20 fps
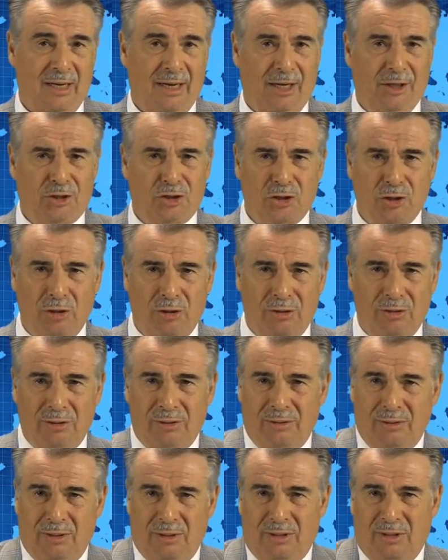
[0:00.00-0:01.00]
And
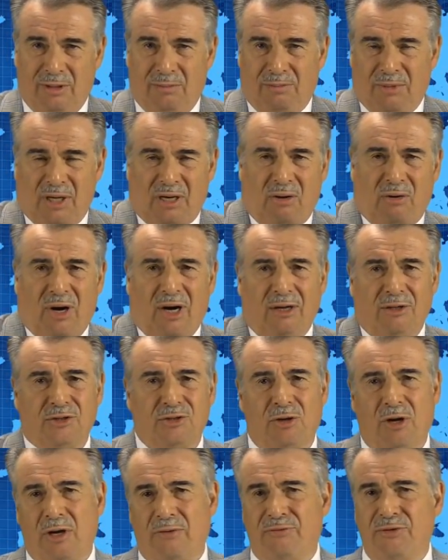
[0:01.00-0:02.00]
so
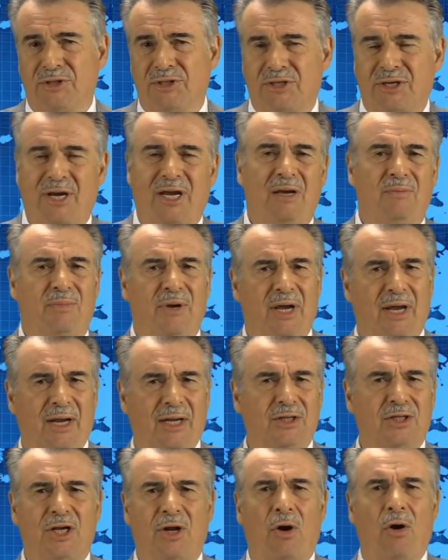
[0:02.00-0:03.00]
Macron's office came back
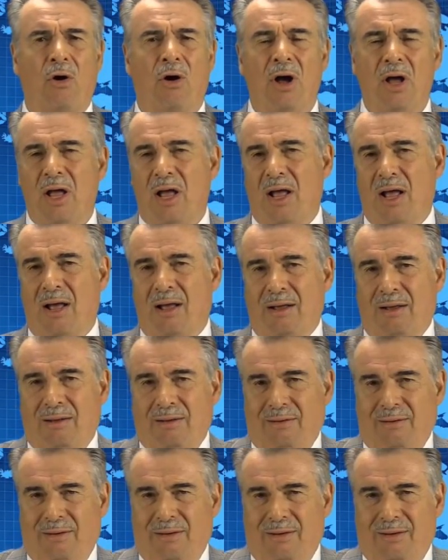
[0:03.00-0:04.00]
and said, oh,
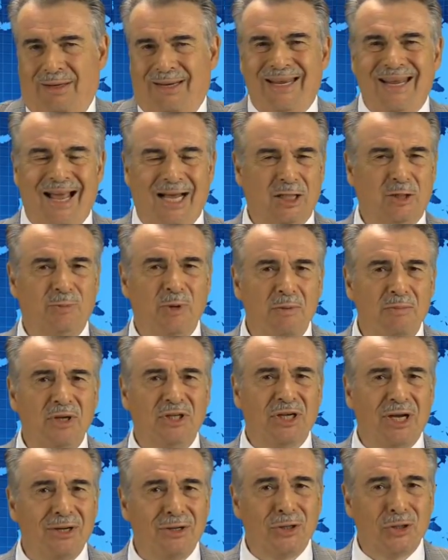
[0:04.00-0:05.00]
he has been
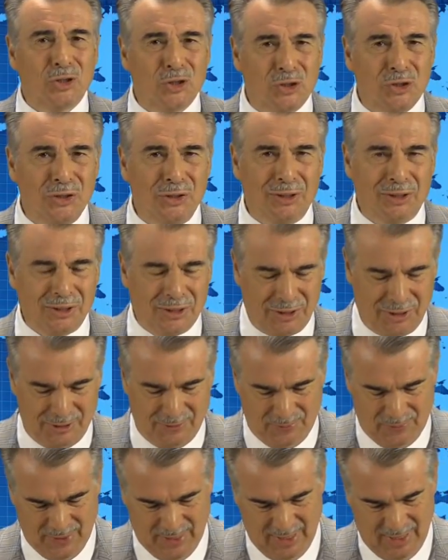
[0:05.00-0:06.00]
misunderstood.
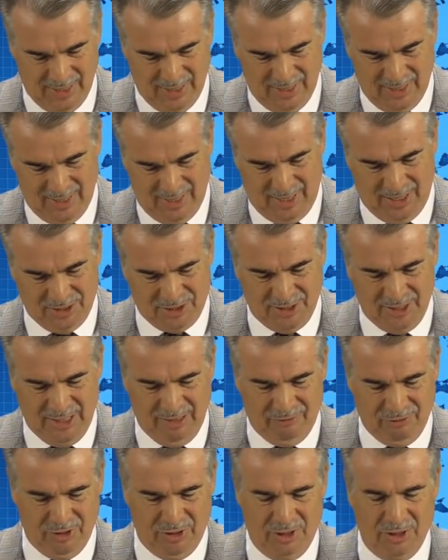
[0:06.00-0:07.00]
And they
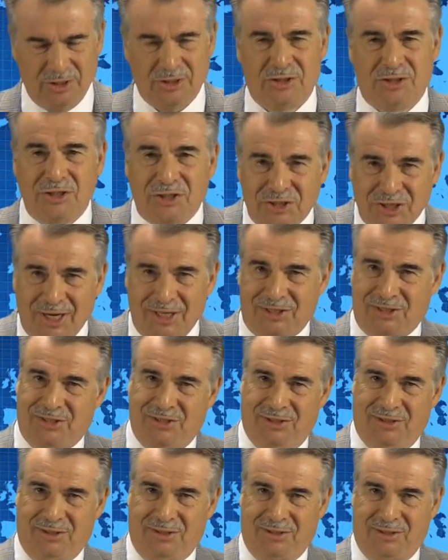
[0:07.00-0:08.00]
even
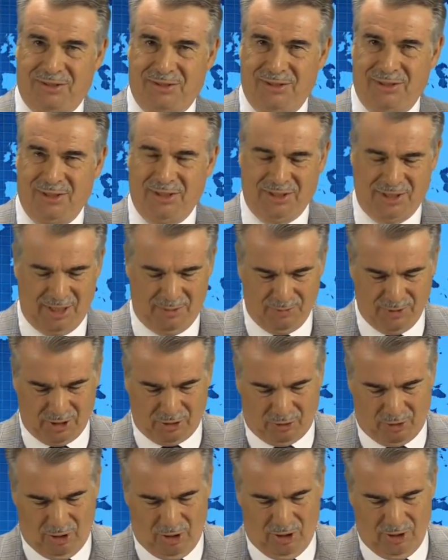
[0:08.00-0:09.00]
suggested that
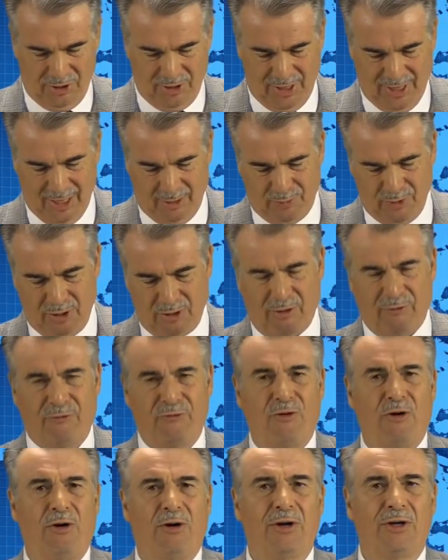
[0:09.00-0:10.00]
Macron had been
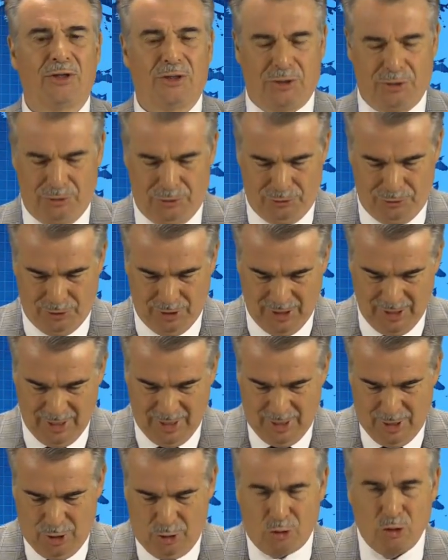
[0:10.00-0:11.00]
referring to
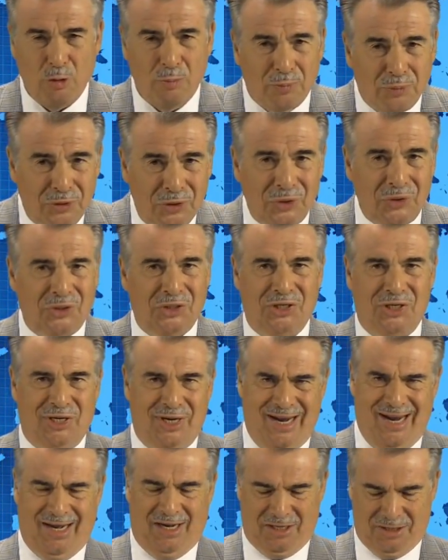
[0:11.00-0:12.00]
computer
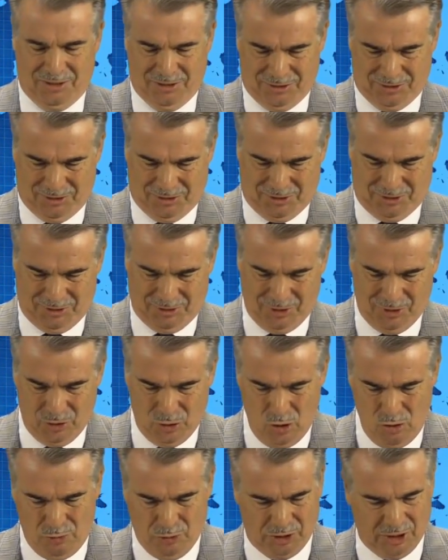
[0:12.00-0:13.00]
hackers
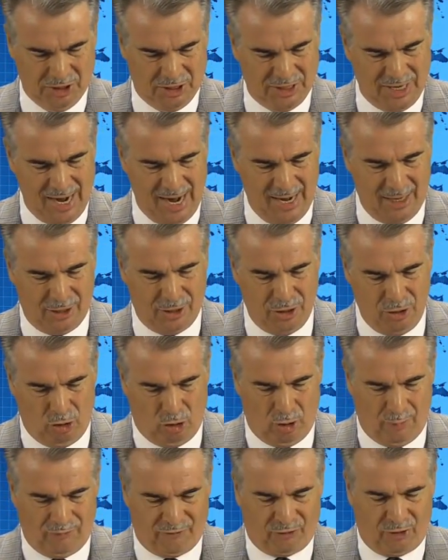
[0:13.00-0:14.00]
who would attack
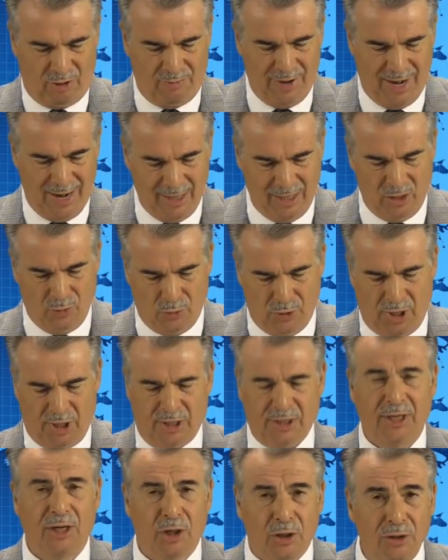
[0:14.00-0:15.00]
Europe from
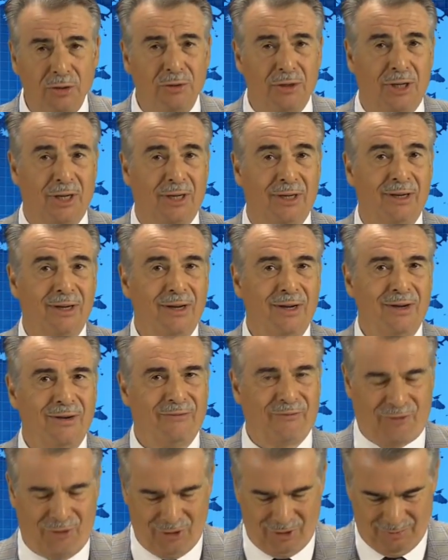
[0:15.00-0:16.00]
anywhere, including
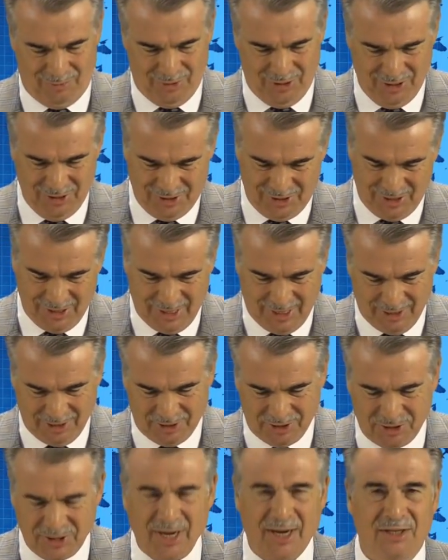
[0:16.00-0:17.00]
from the
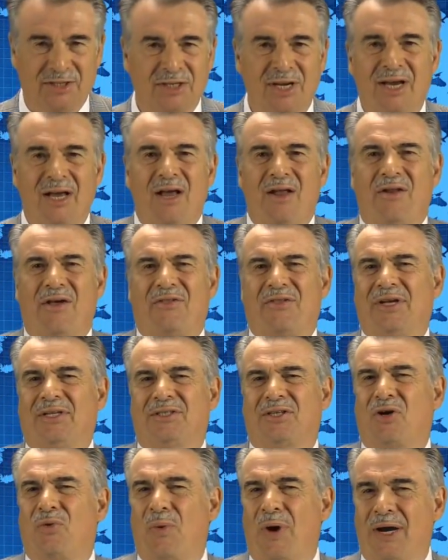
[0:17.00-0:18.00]
United States. Now
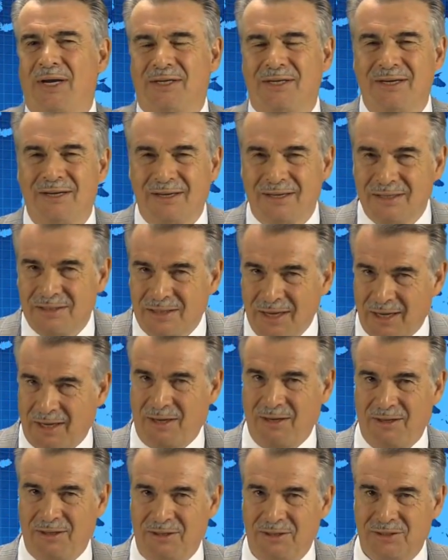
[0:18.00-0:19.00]
that's quite
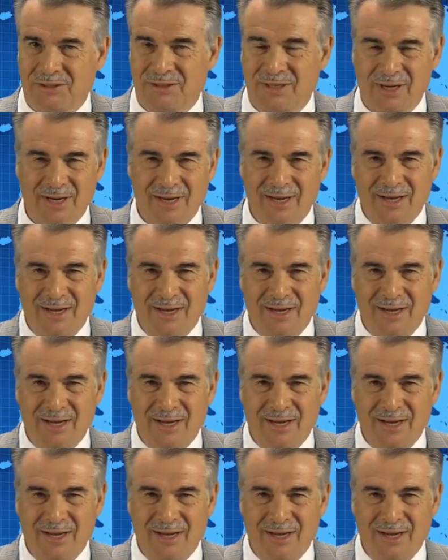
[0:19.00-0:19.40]
ridiculous.